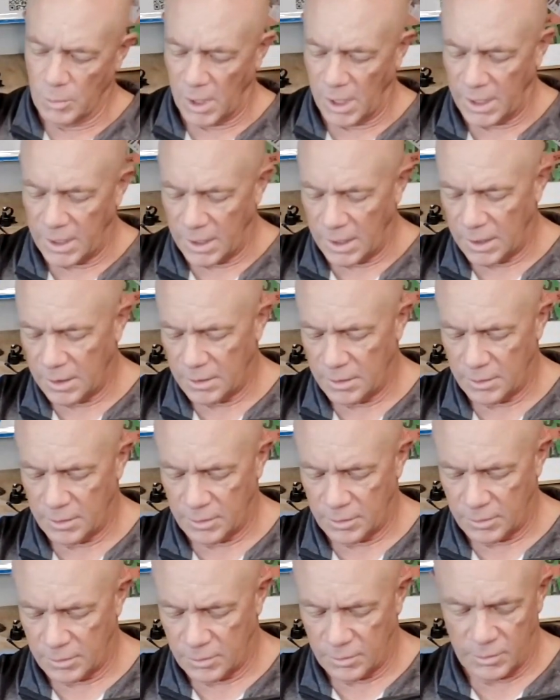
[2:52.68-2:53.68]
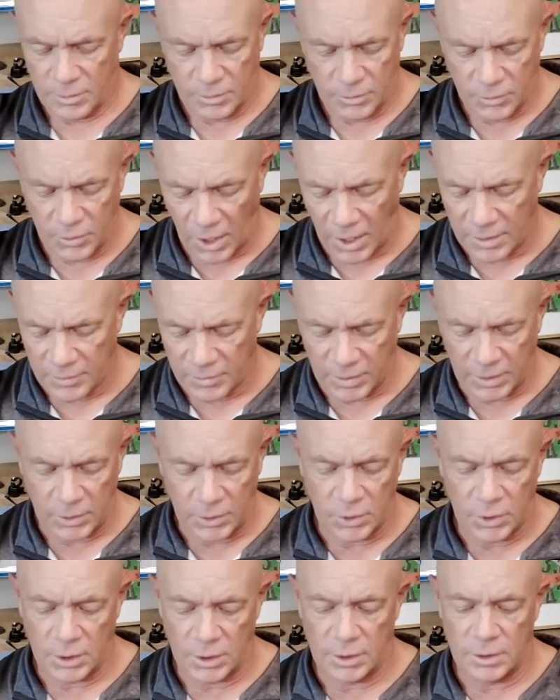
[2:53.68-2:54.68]
my
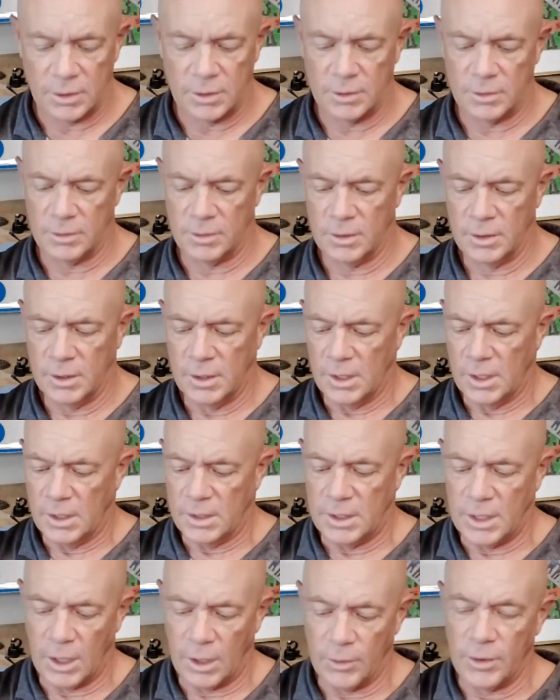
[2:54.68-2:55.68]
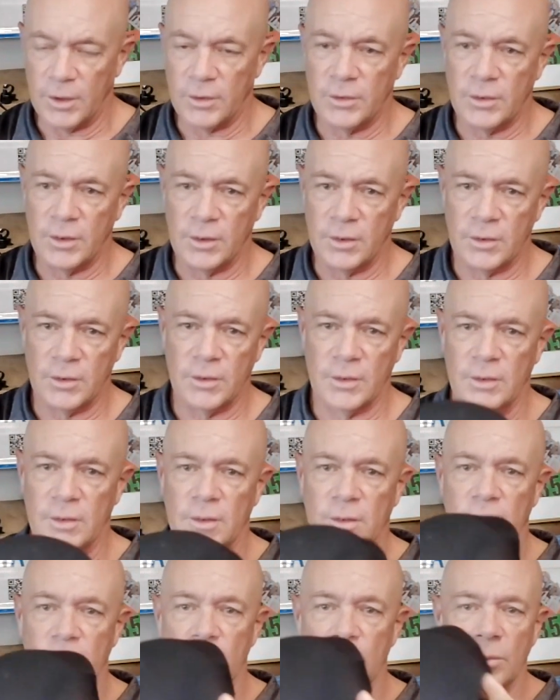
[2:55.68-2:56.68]
diving hood. Now this
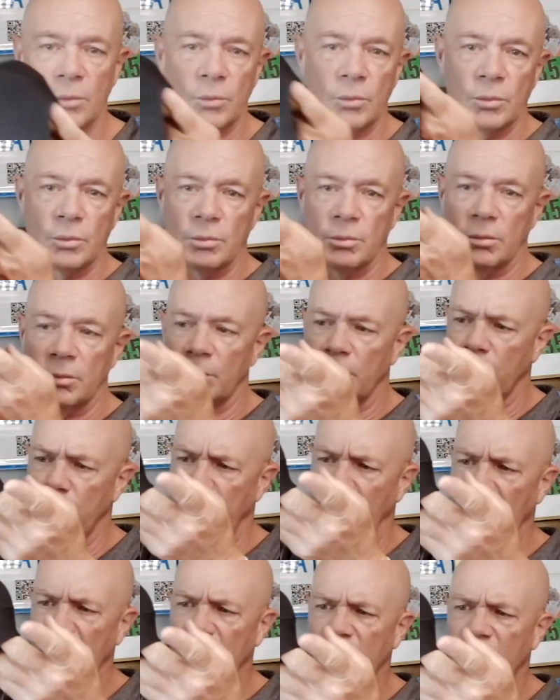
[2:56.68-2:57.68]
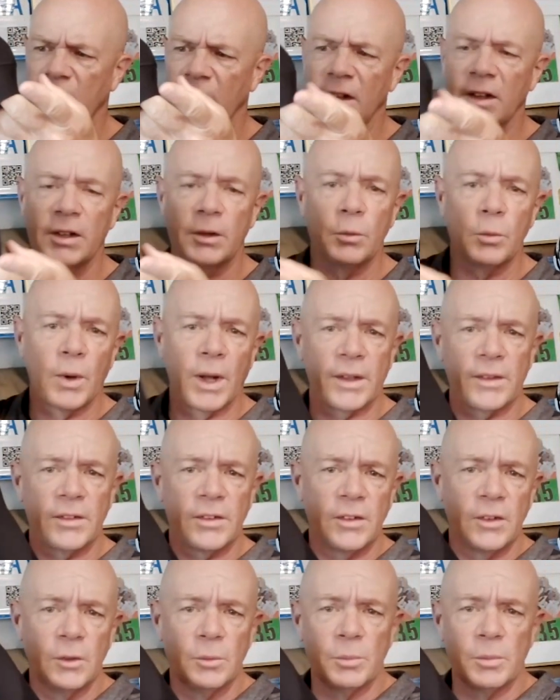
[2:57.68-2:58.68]
is basically
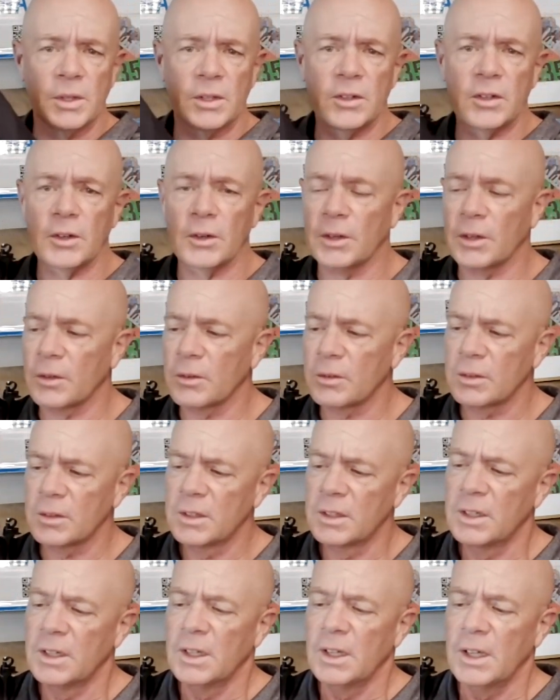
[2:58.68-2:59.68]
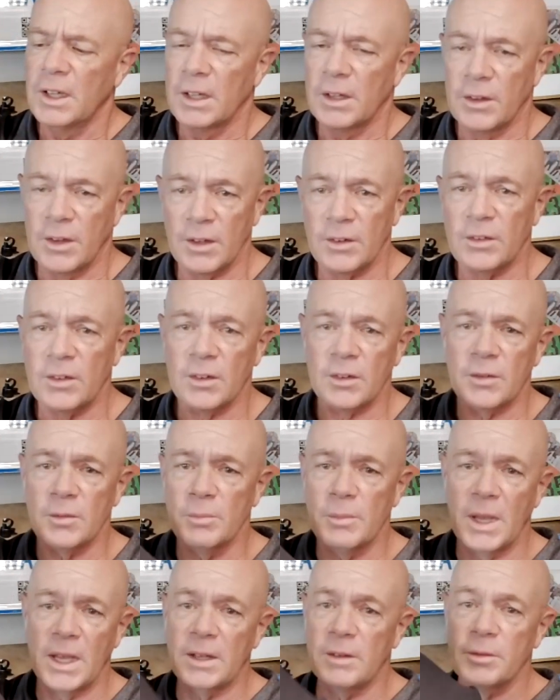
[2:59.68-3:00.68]
wetsuit material. This
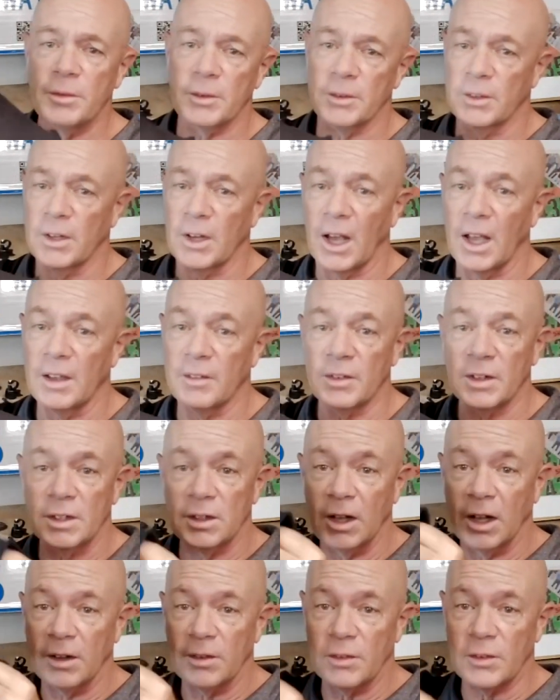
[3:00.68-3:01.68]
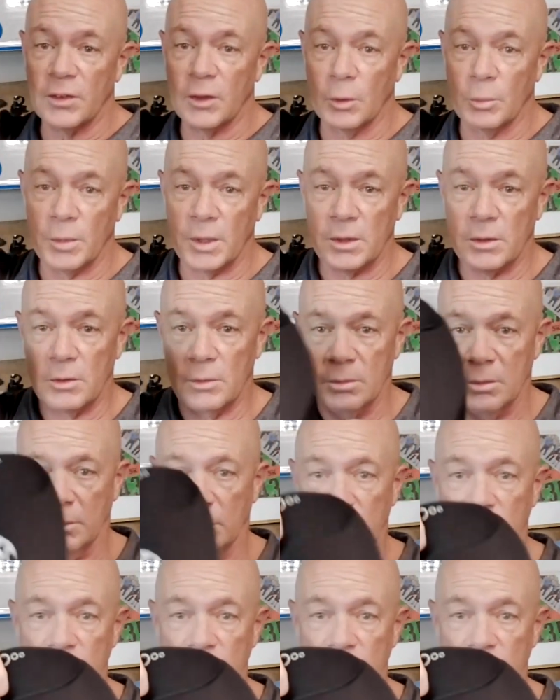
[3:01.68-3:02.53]
is made for diving, not so much